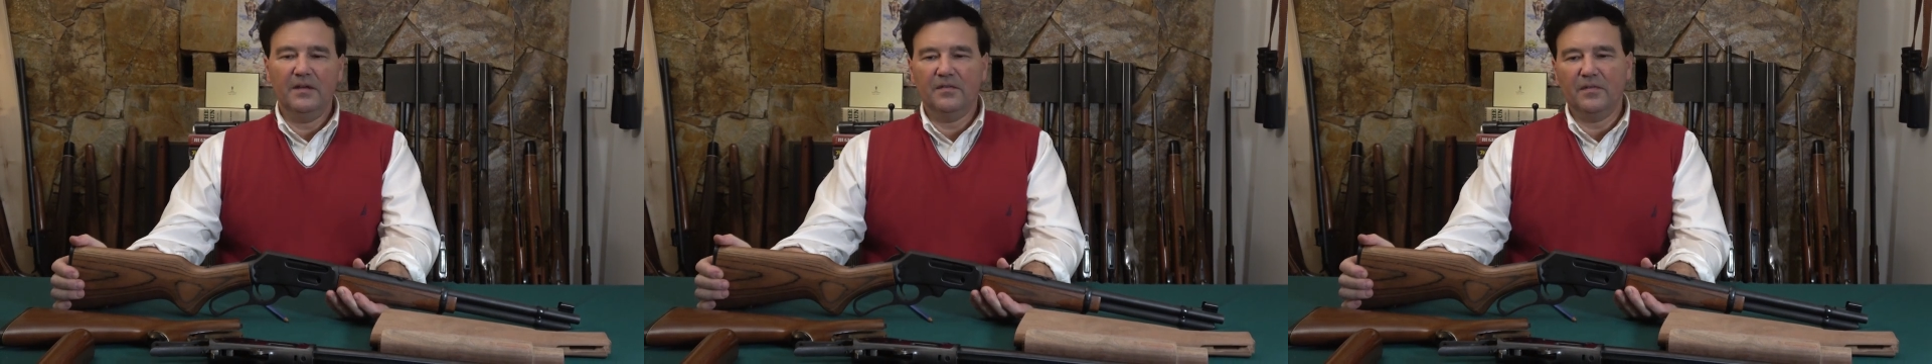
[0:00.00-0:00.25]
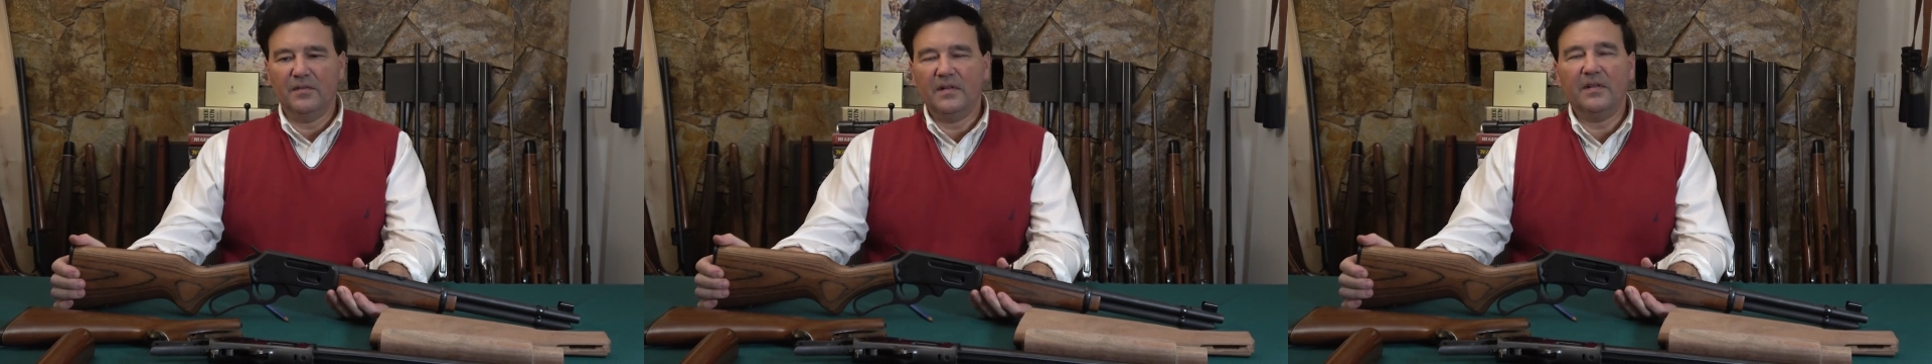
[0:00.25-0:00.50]

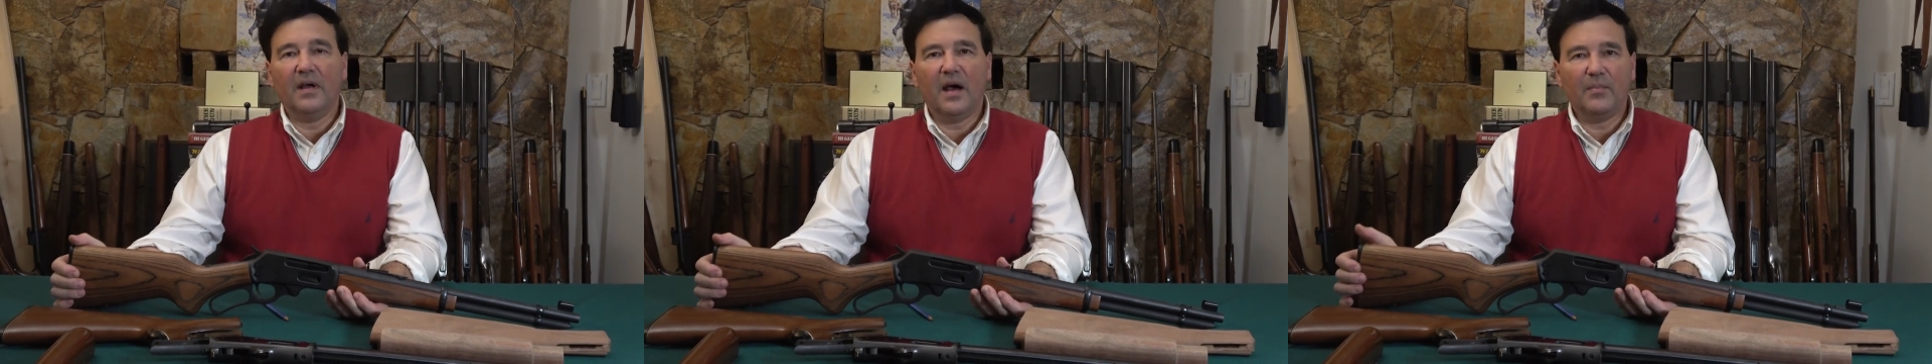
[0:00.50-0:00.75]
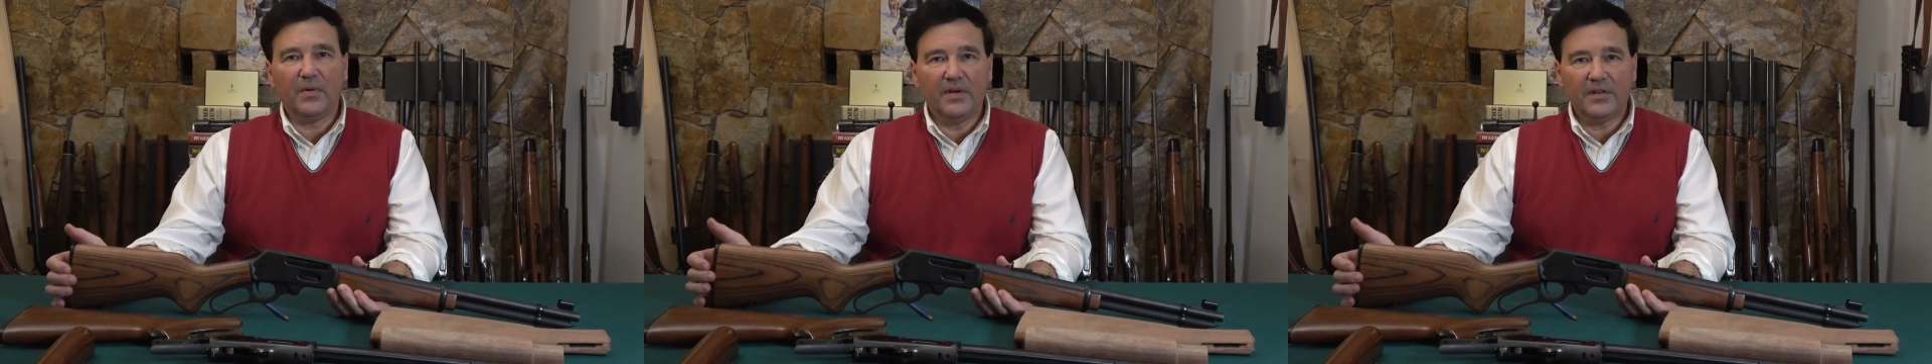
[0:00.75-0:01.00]
so that the
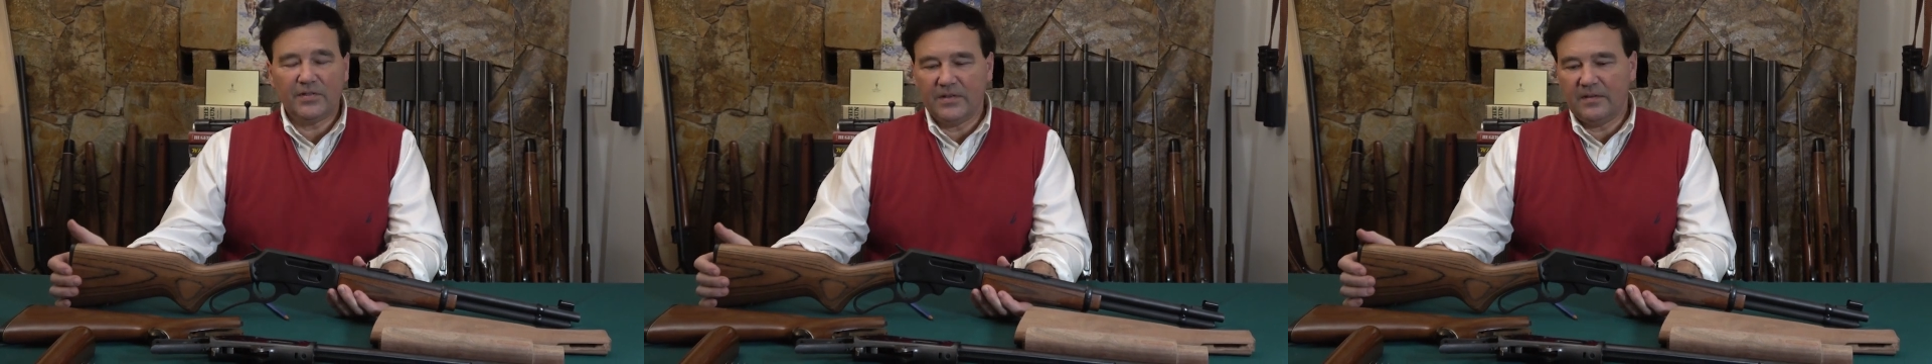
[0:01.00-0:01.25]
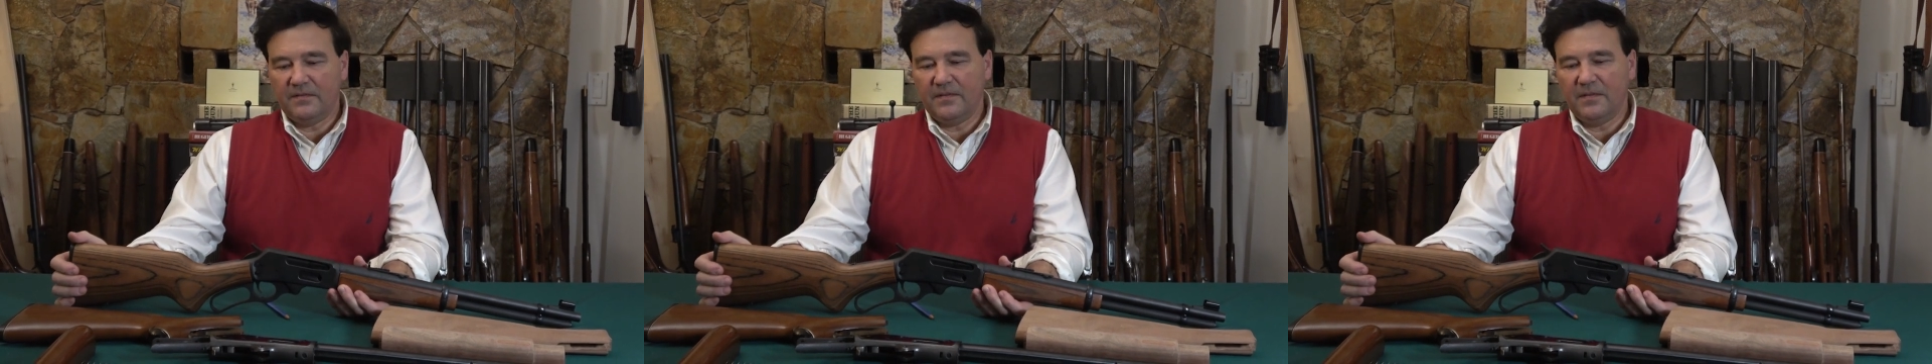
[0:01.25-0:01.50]

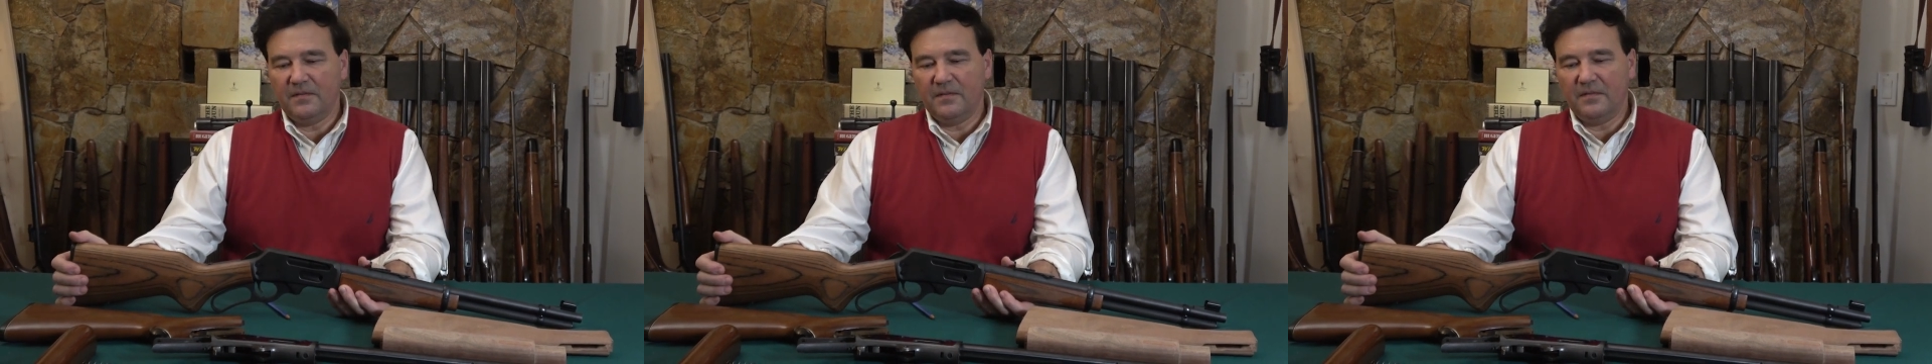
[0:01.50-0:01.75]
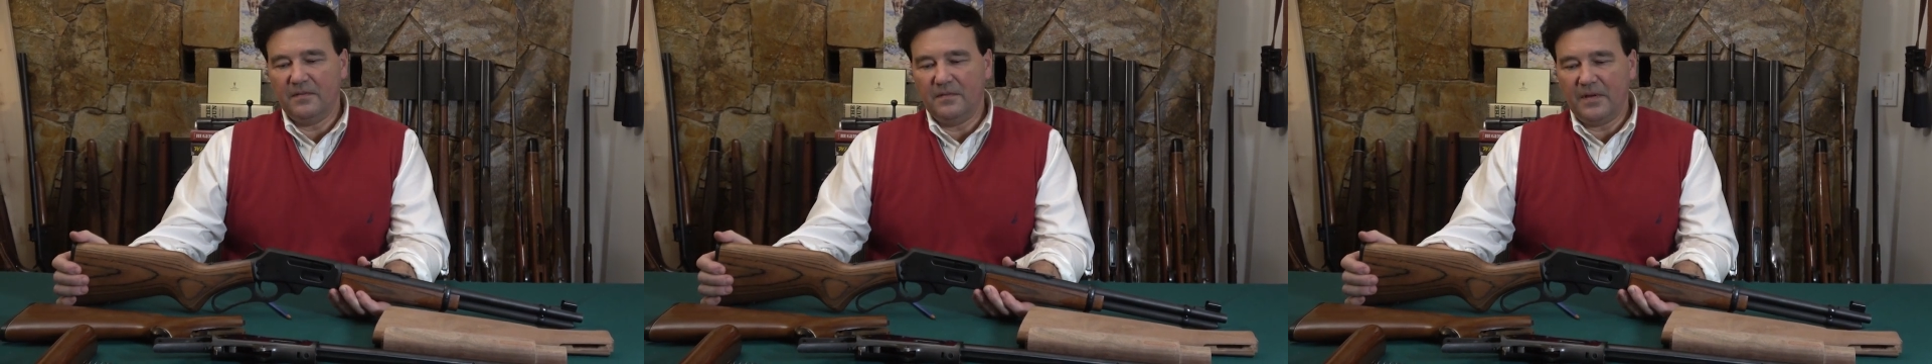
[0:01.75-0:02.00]
operation of
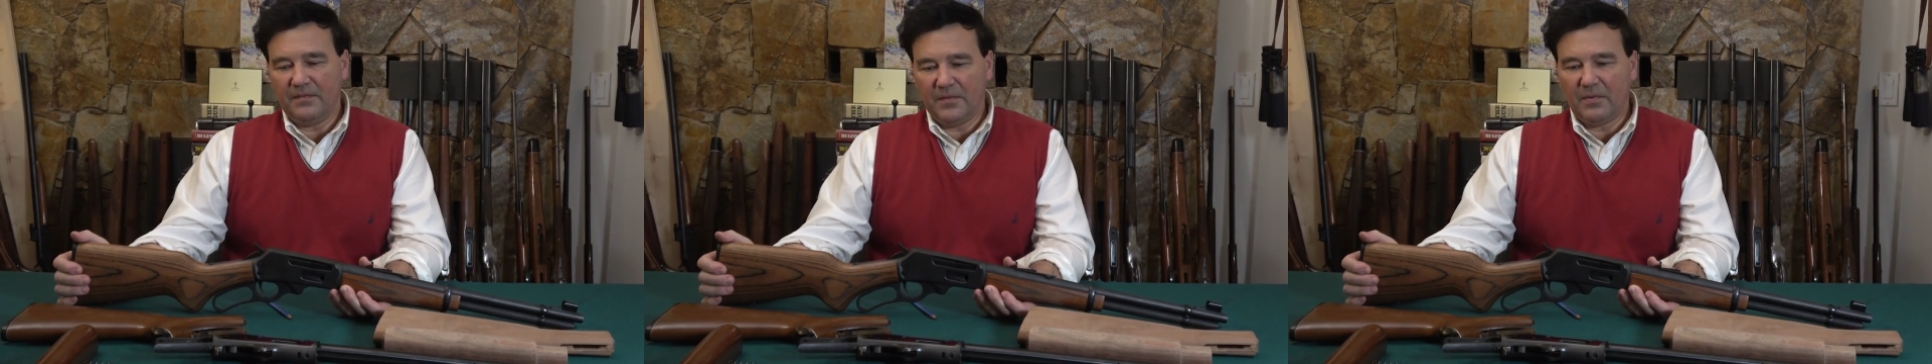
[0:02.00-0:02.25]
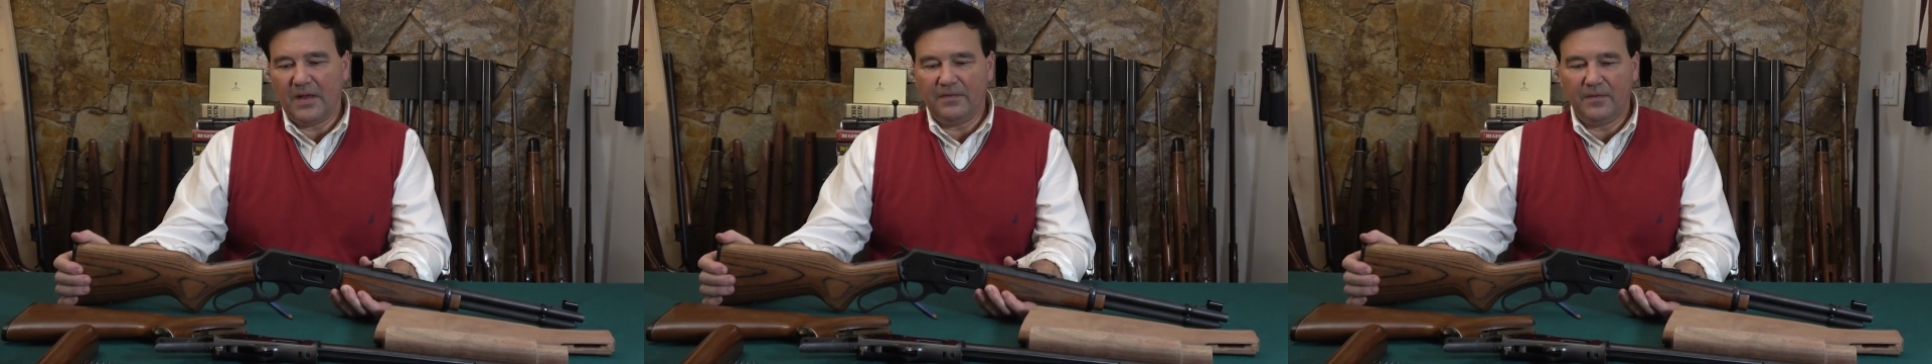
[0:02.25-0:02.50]

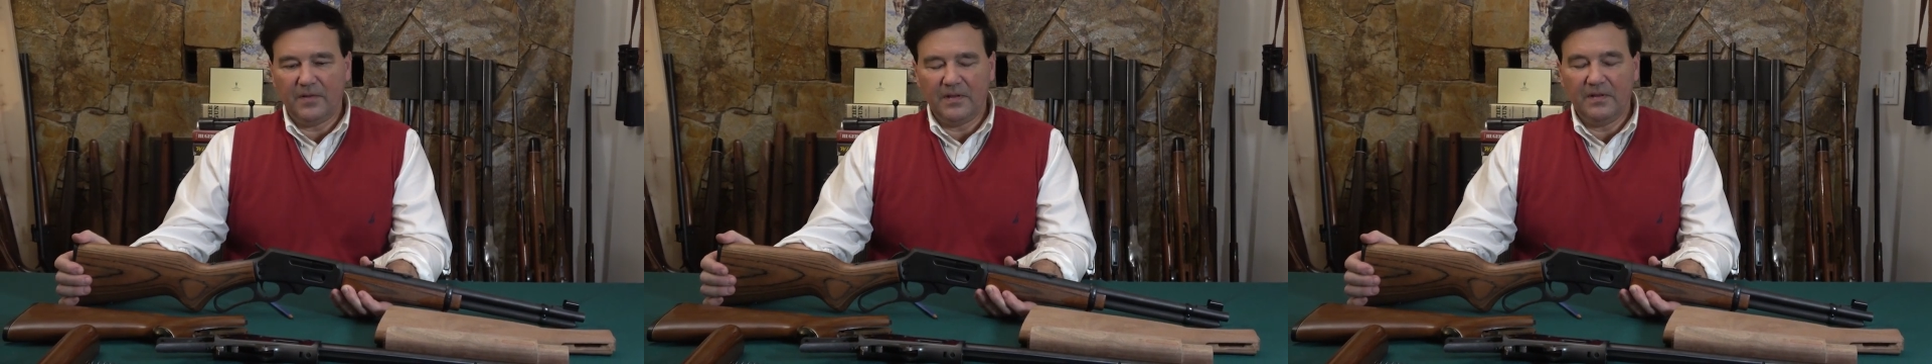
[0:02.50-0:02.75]
the rifle